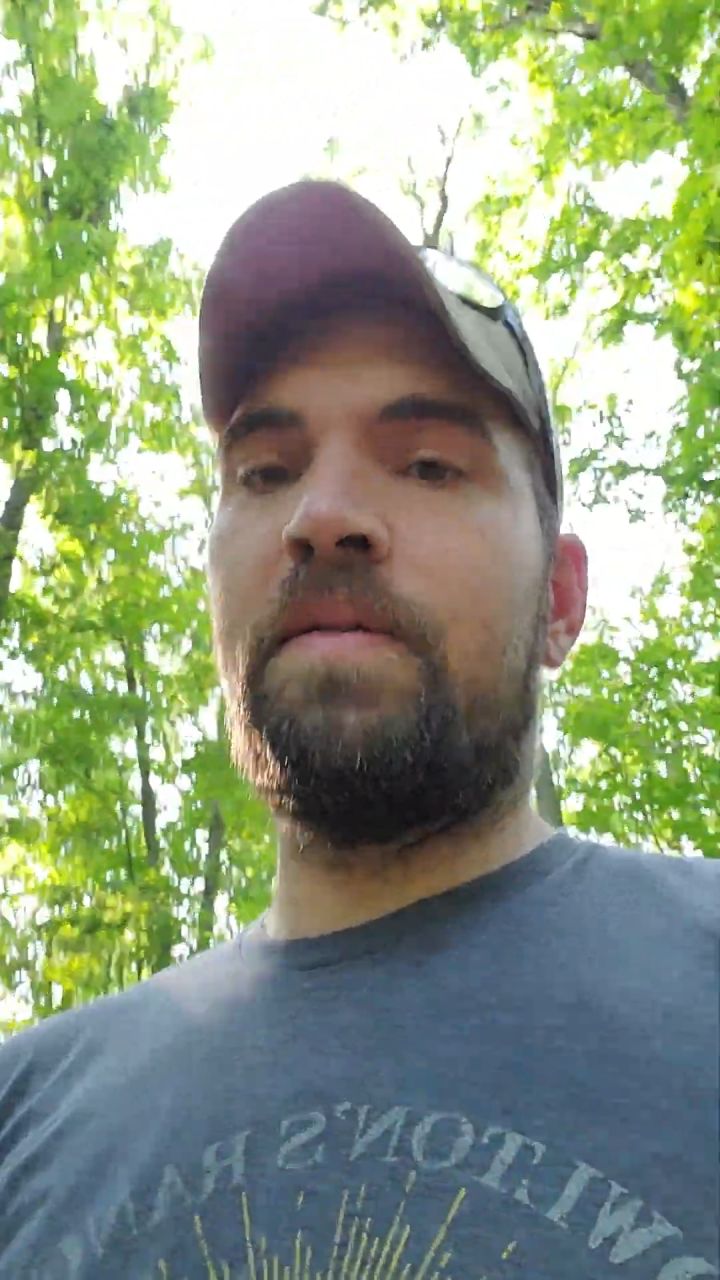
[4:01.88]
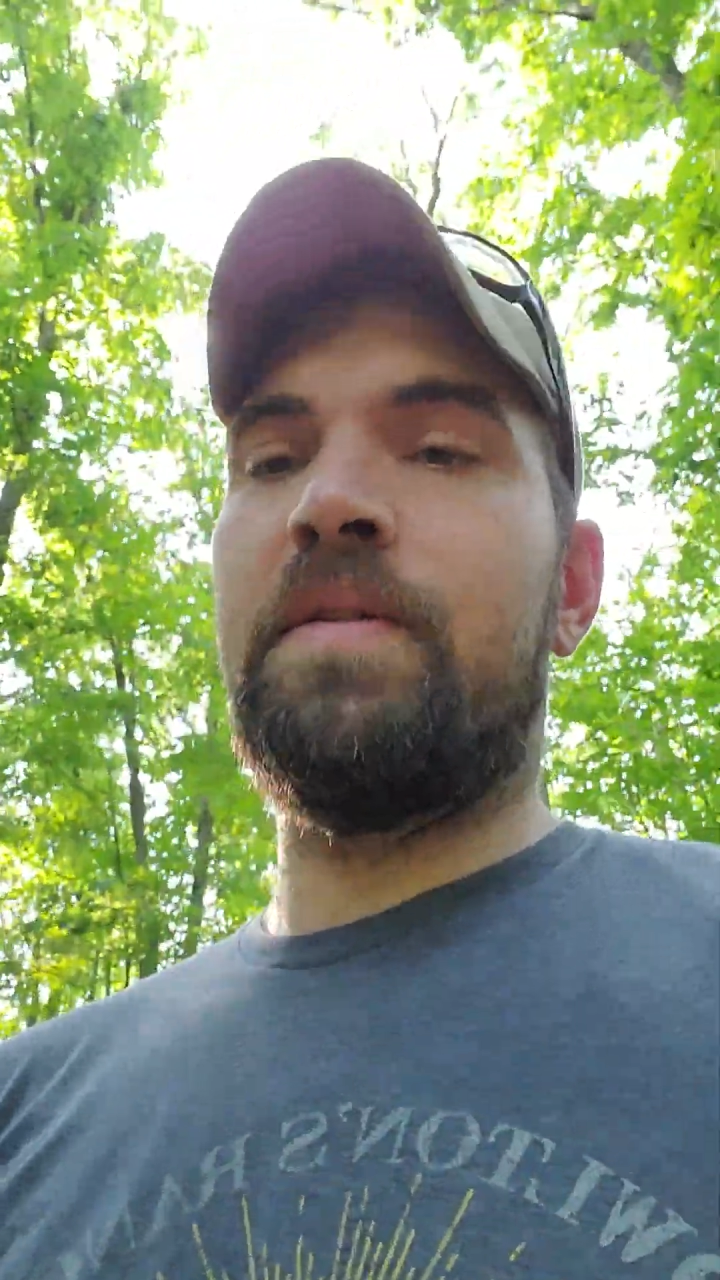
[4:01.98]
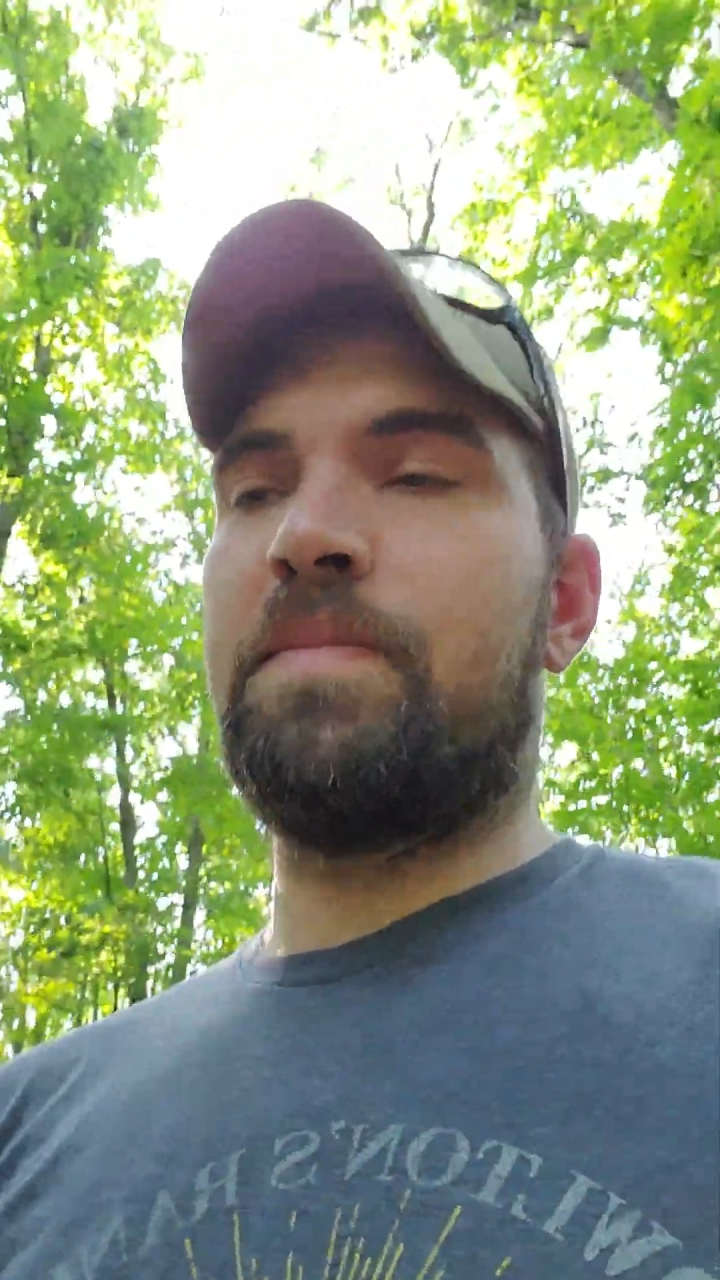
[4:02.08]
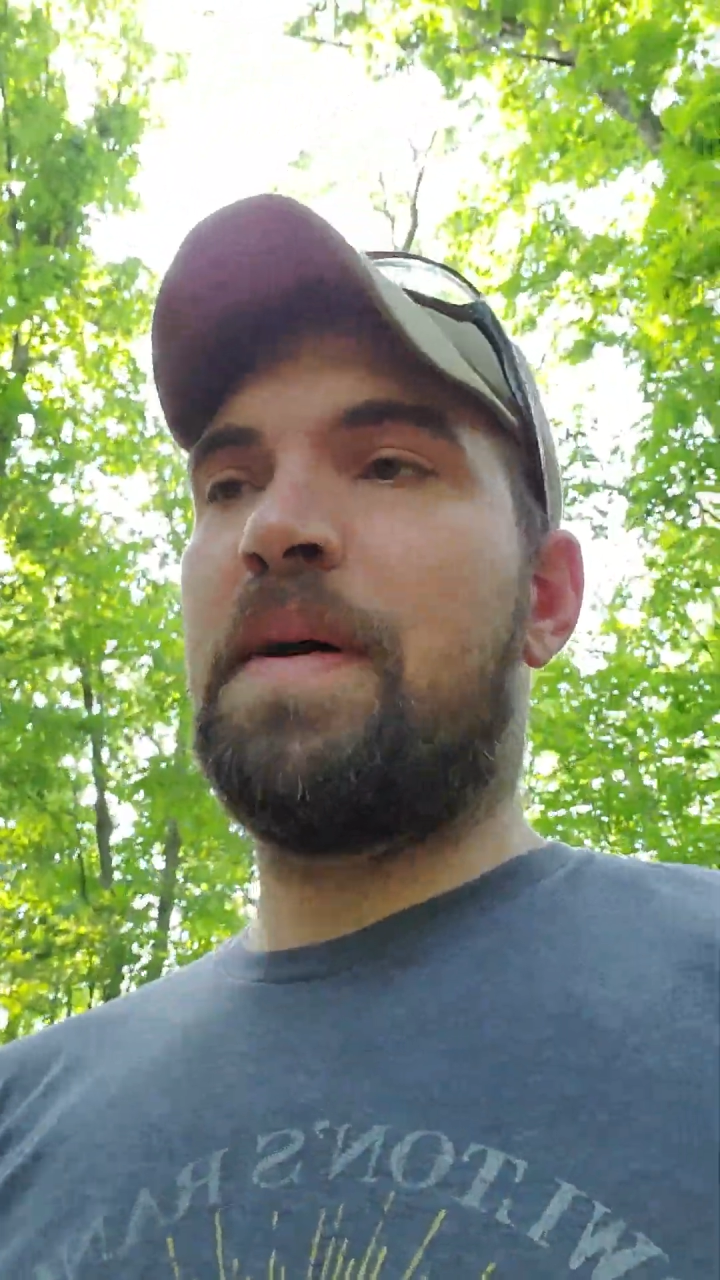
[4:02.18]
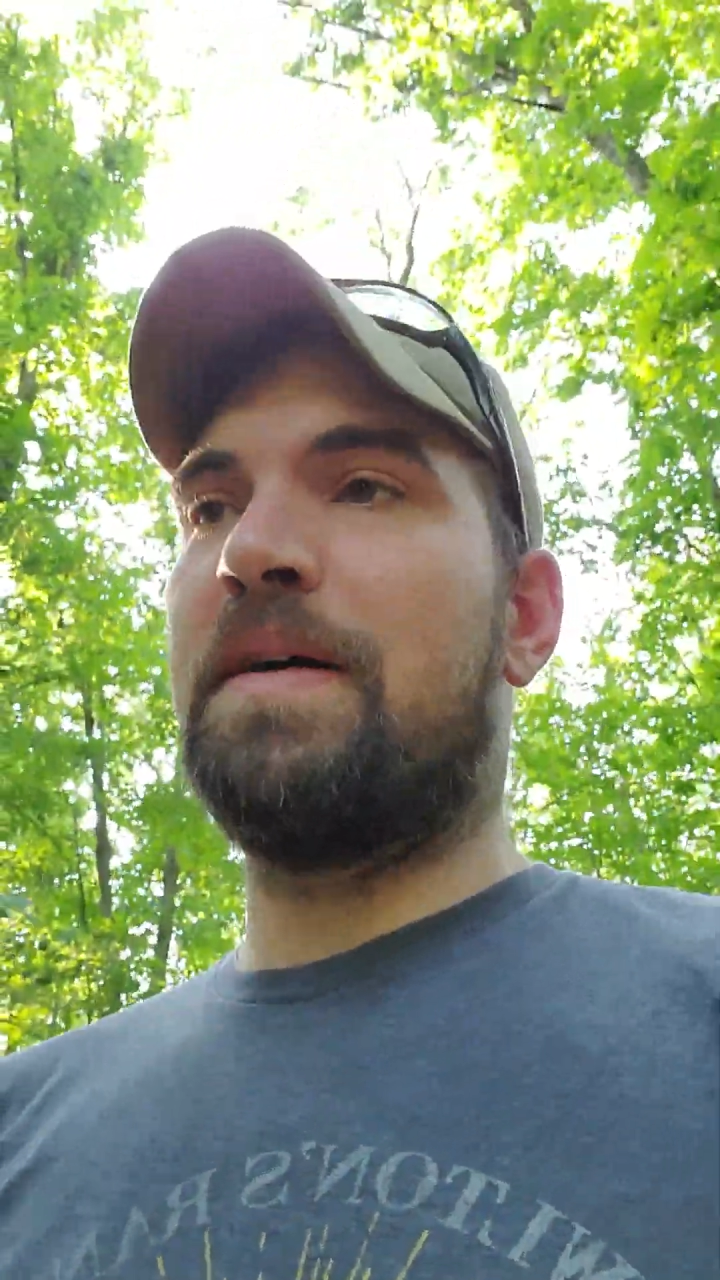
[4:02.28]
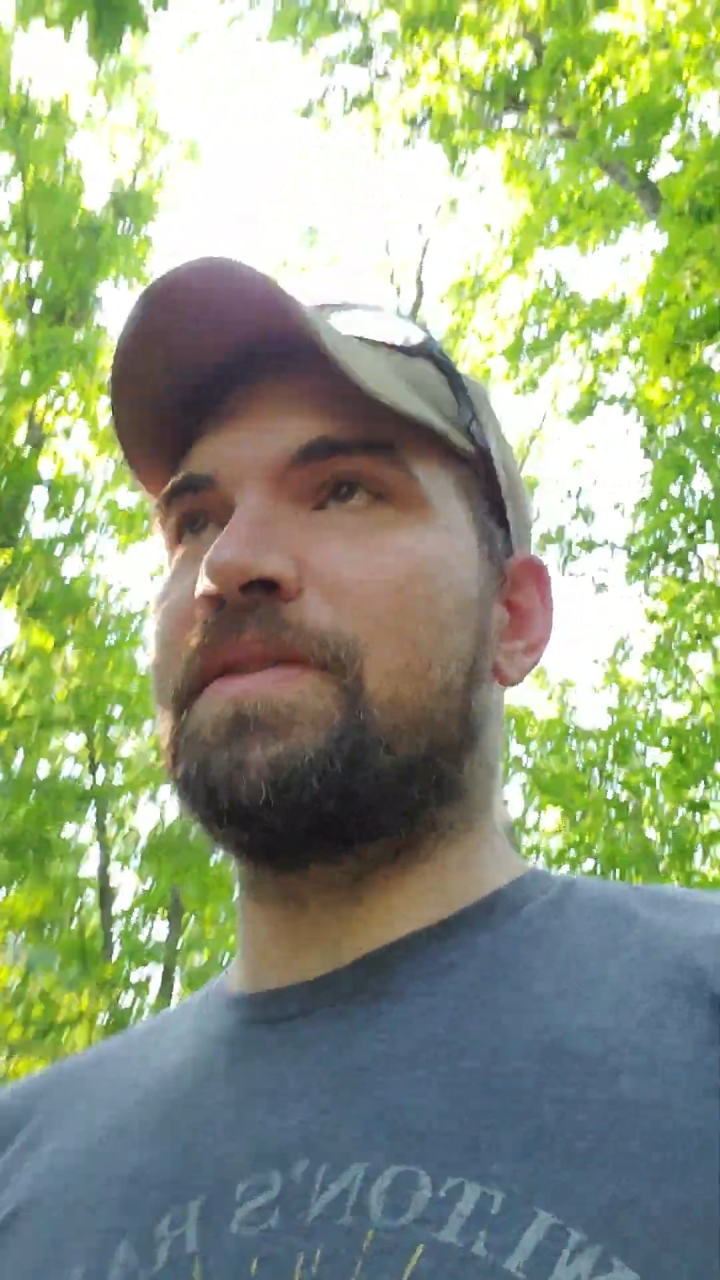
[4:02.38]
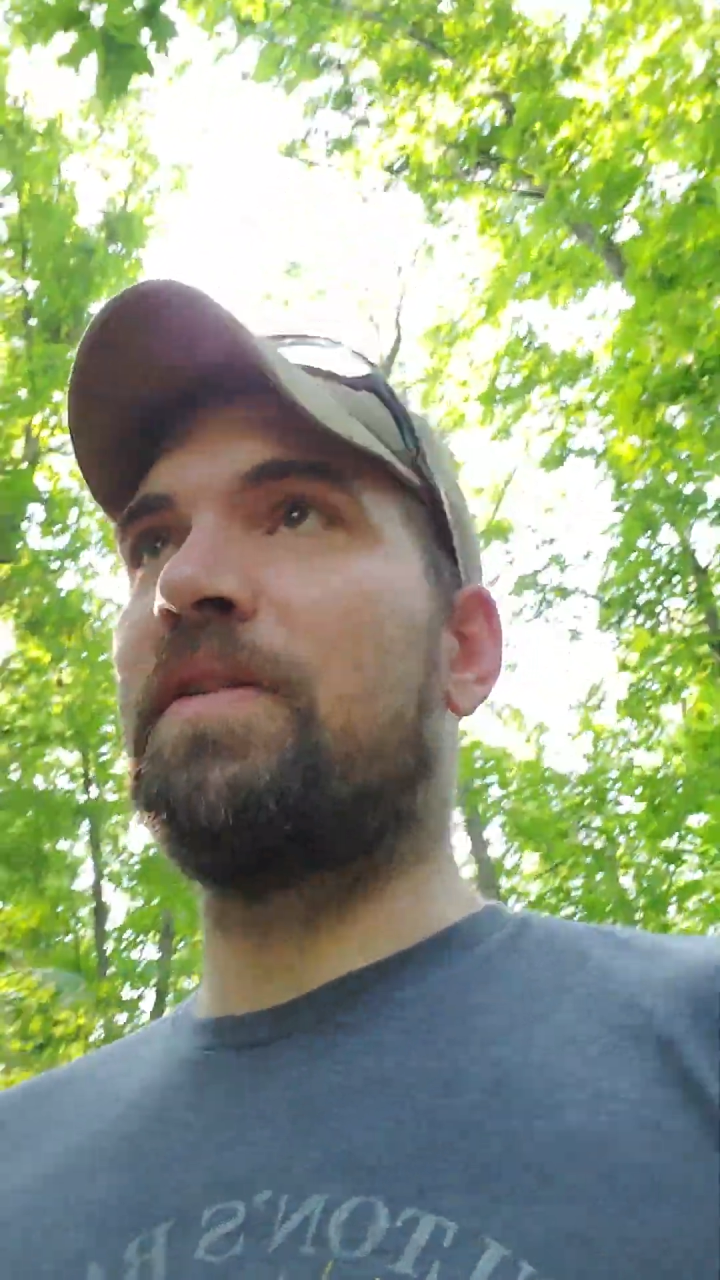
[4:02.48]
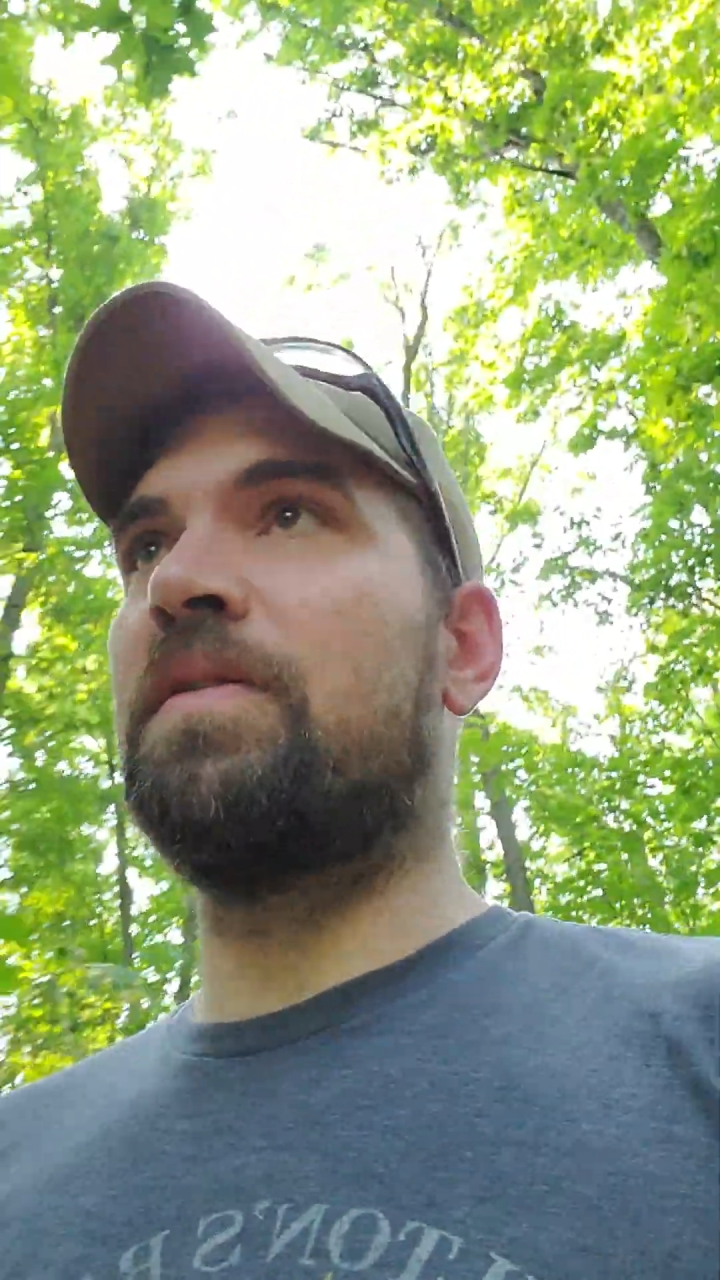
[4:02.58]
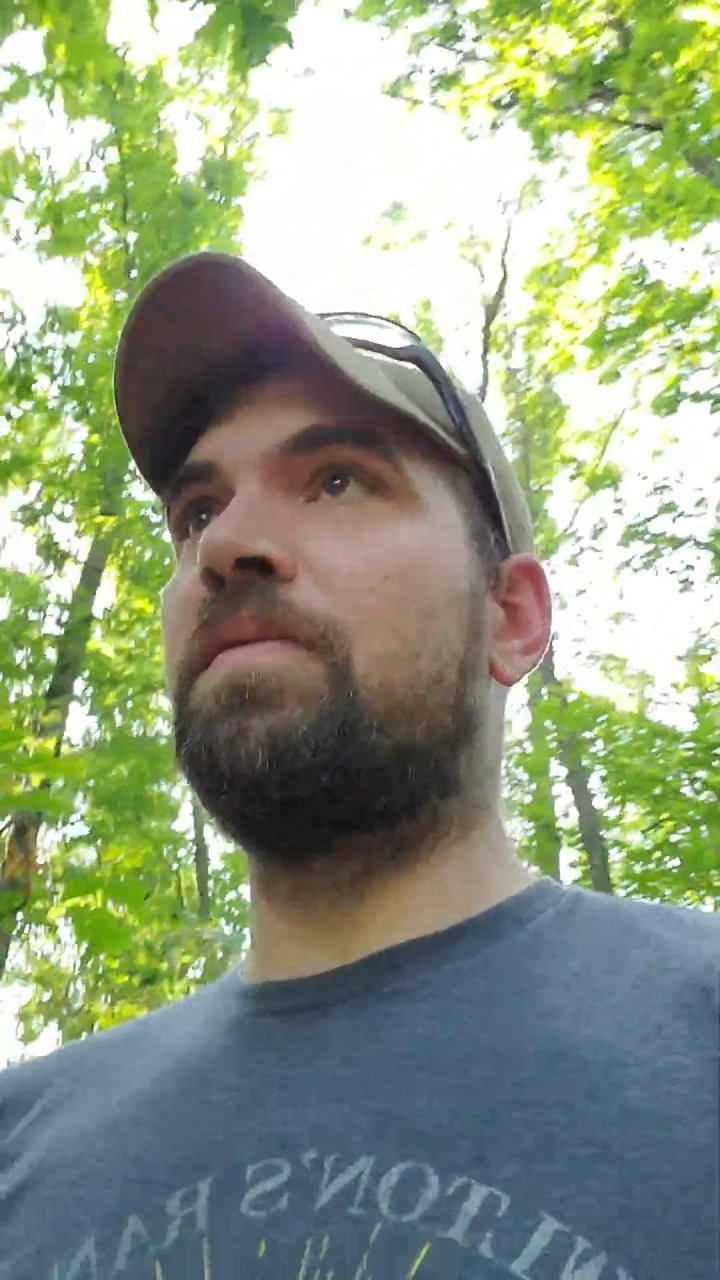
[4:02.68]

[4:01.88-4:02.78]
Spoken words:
to the puzzle.